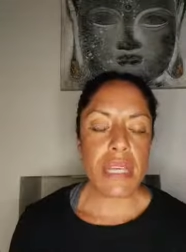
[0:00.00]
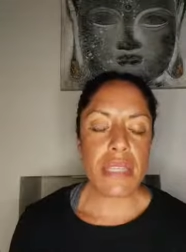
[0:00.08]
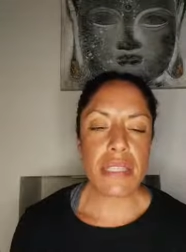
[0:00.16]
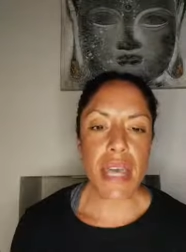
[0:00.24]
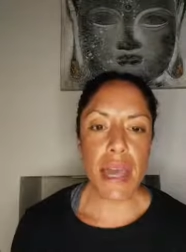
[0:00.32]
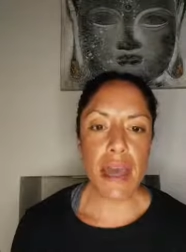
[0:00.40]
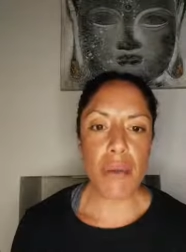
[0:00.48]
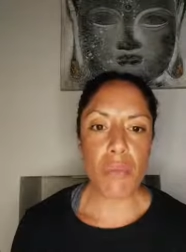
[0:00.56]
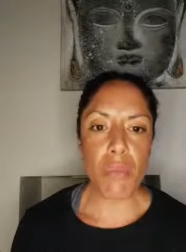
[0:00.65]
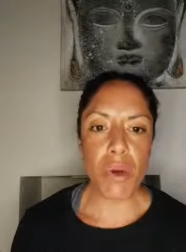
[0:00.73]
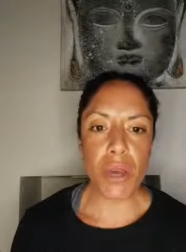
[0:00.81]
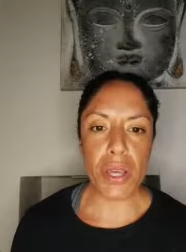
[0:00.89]

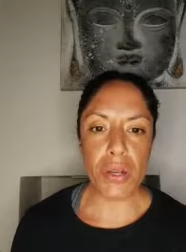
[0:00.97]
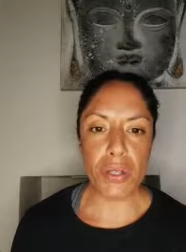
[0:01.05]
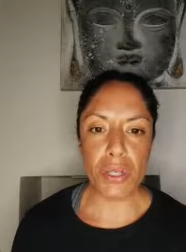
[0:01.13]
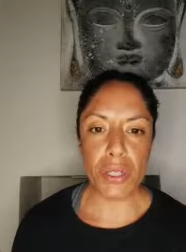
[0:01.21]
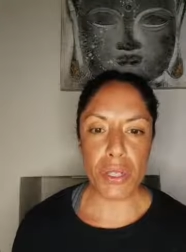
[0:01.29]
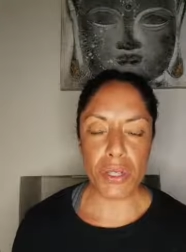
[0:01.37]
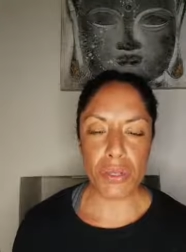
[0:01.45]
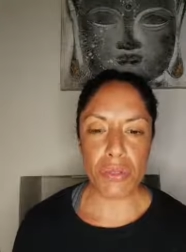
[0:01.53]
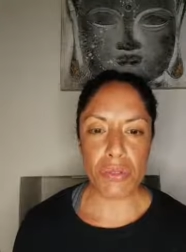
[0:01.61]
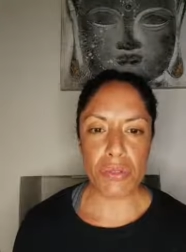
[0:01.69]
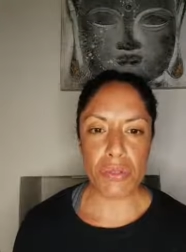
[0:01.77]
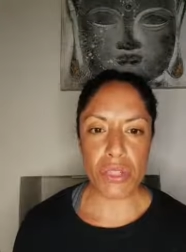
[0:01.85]
Sam, why aren't
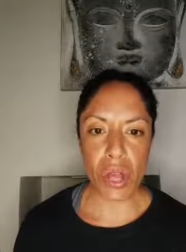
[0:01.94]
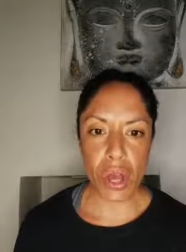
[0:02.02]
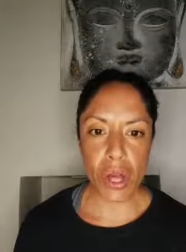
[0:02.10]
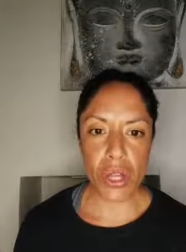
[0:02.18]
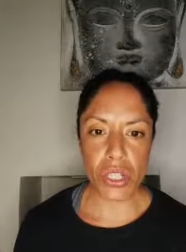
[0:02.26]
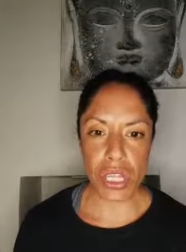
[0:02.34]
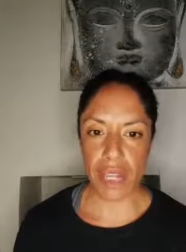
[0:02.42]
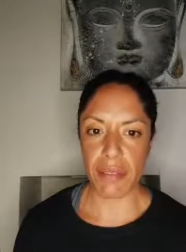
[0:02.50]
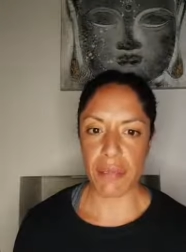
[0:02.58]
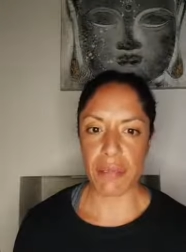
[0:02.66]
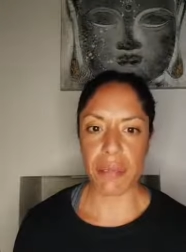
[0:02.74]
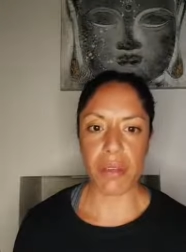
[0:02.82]
you
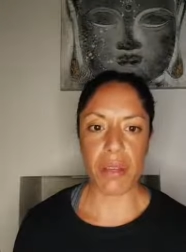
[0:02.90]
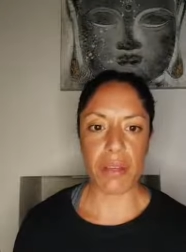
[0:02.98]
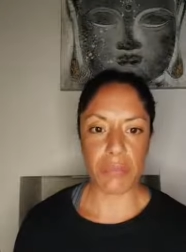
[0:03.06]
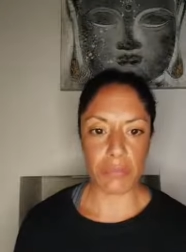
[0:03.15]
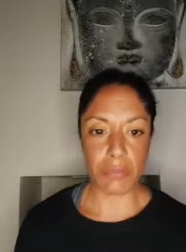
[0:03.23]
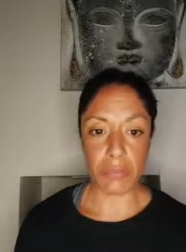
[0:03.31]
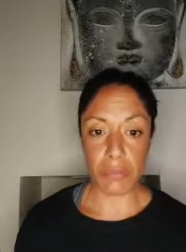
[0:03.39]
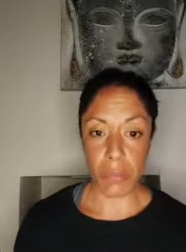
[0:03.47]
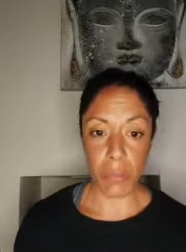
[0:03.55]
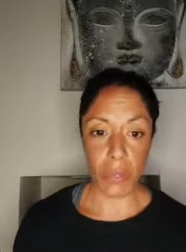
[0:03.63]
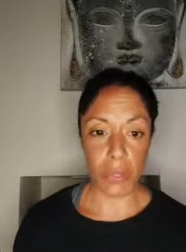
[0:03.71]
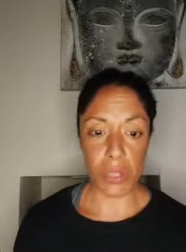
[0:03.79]
charging for
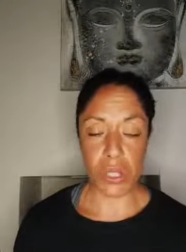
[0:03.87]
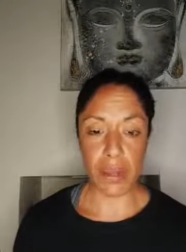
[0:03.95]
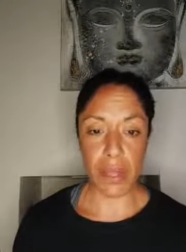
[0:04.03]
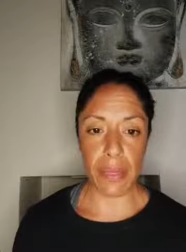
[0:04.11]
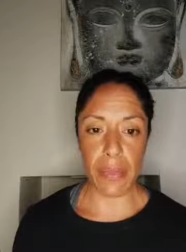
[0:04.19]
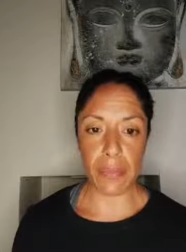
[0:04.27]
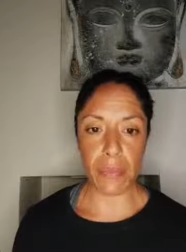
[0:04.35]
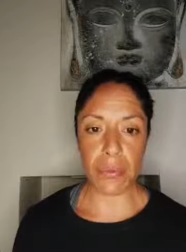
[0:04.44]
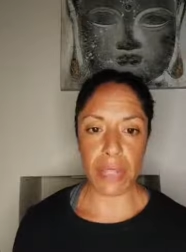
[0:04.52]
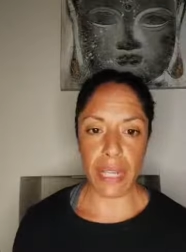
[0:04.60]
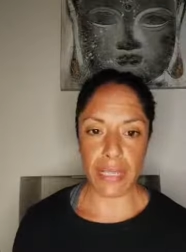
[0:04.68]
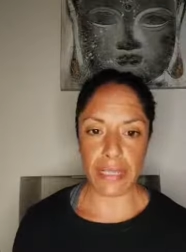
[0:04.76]
what you're doing in the
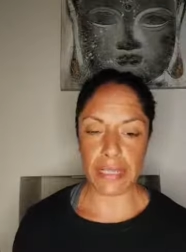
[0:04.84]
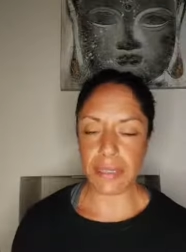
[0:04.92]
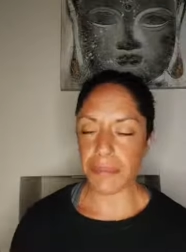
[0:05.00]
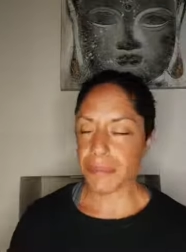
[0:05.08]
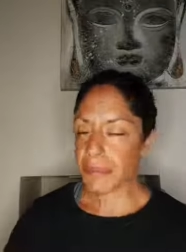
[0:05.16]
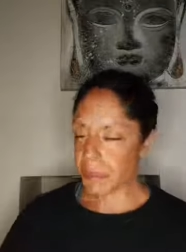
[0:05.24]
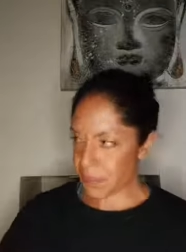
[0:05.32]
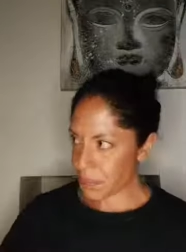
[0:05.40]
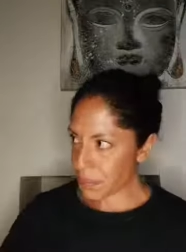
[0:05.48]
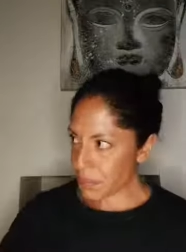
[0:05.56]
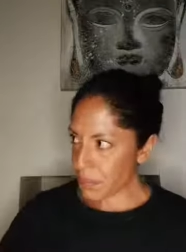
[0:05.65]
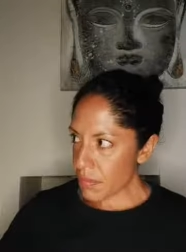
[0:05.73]
mornings?
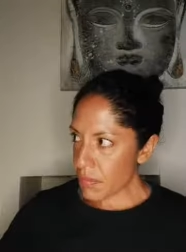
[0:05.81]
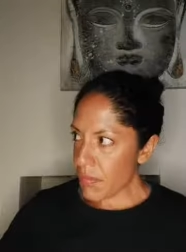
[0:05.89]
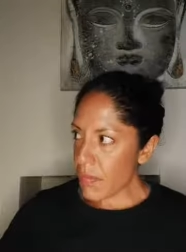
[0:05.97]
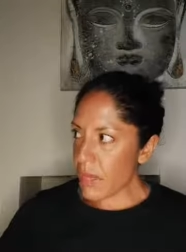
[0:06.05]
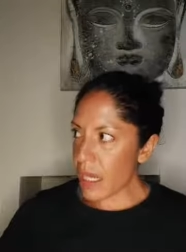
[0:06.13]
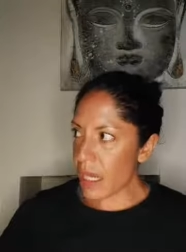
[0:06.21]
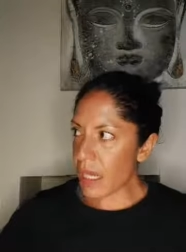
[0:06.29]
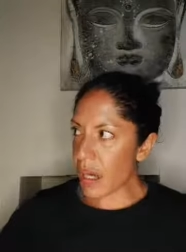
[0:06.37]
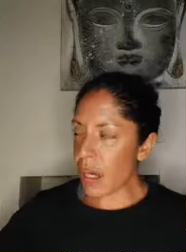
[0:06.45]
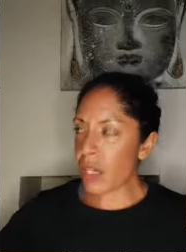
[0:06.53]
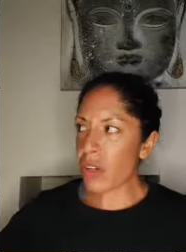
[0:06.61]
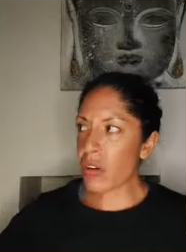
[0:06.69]
And it
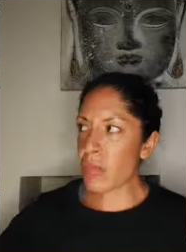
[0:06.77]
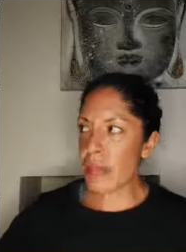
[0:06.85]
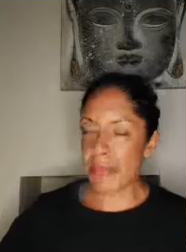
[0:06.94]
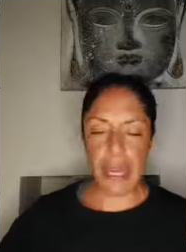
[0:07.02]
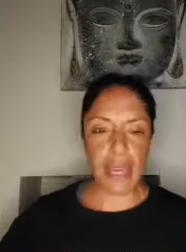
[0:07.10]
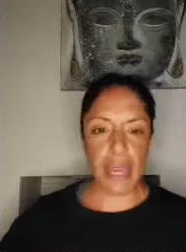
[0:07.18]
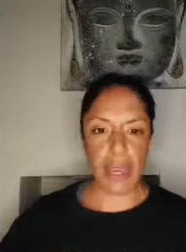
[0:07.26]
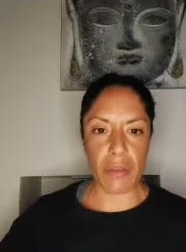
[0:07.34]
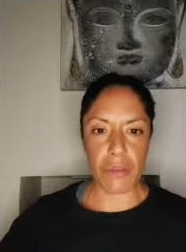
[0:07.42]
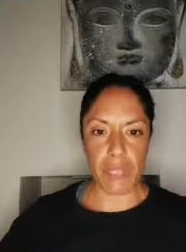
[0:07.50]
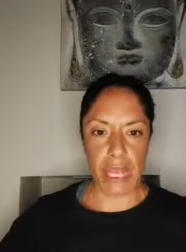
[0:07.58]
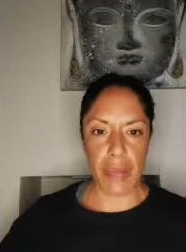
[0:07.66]
kind of got me thinking
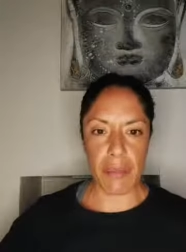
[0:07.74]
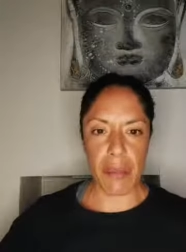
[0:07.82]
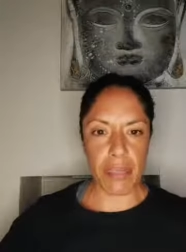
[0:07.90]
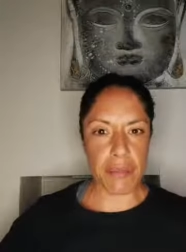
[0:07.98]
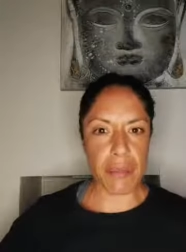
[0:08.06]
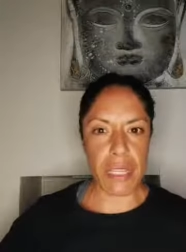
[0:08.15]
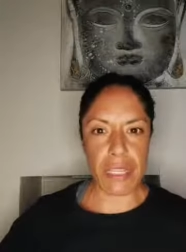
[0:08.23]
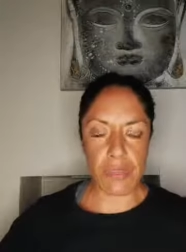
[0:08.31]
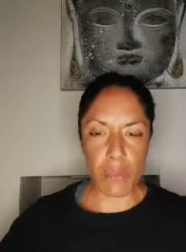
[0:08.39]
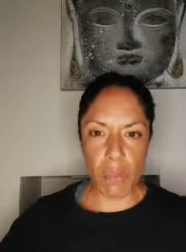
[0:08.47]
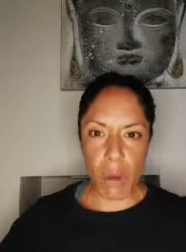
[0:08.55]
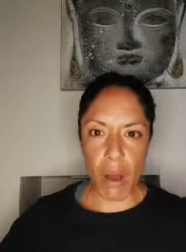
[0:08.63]
all day about the
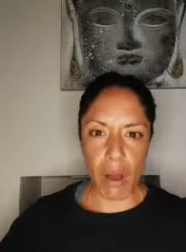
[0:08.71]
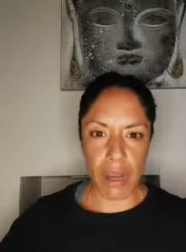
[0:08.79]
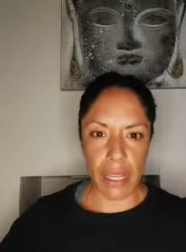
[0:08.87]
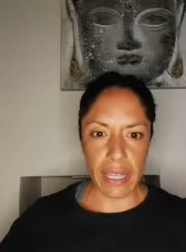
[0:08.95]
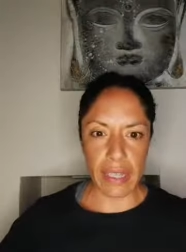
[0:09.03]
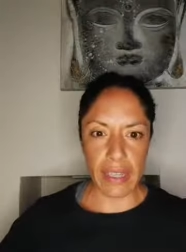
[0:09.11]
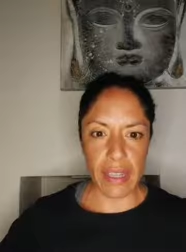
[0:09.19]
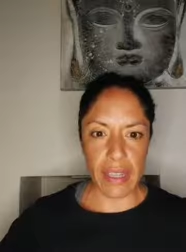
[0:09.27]
reason why